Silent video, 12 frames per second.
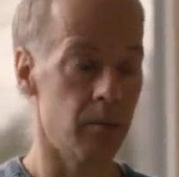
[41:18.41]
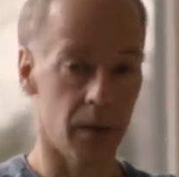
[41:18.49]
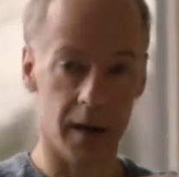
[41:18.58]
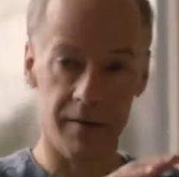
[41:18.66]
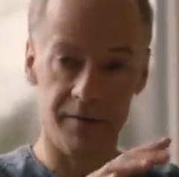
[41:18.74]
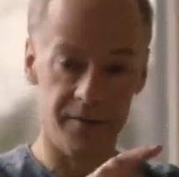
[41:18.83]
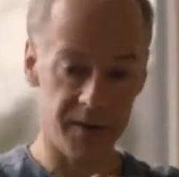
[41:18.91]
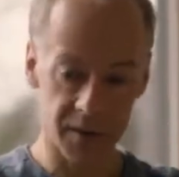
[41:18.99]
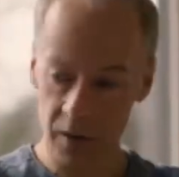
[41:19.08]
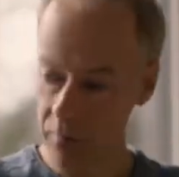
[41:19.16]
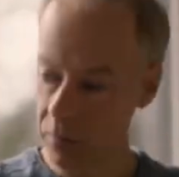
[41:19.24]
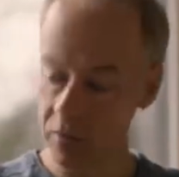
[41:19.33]
my
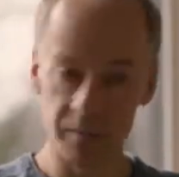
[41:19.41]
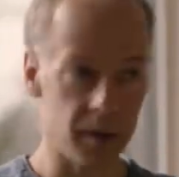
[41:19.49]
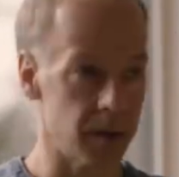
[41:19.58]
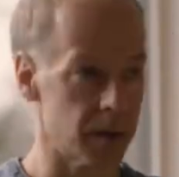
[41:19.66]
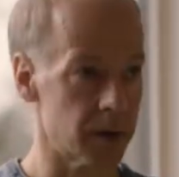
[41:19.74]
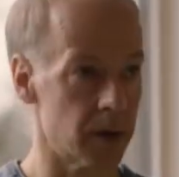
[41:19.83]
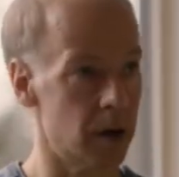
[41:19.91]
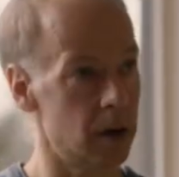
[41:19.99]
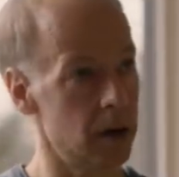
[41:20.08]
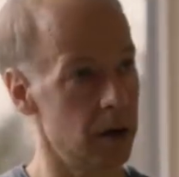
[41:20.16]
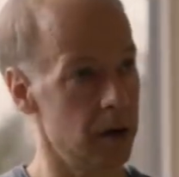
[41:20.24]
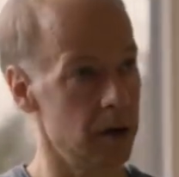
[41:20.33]
physical movements
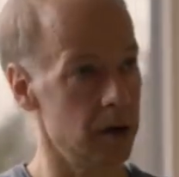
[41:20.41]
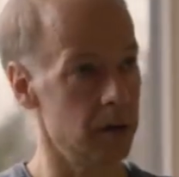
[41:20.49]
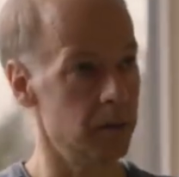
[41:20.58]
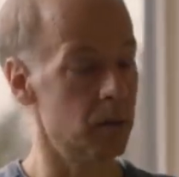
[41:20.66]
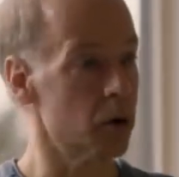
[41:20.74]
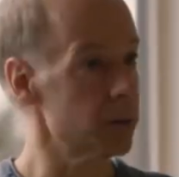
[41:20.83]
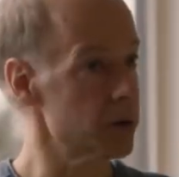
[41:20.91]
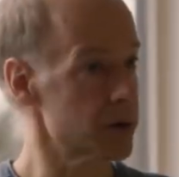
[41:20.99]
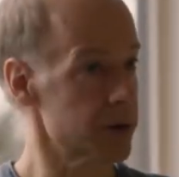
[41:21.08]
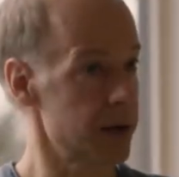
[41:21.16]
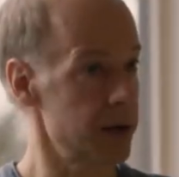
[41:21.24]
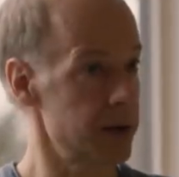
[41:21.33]
are more
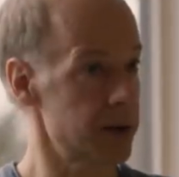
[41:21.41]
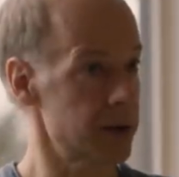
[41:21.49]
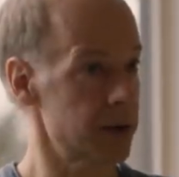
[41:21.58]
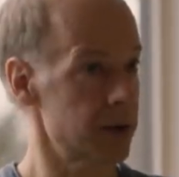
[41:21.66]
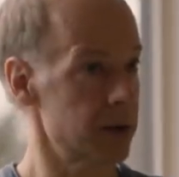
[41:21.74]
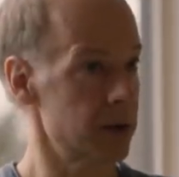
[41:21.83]
precise,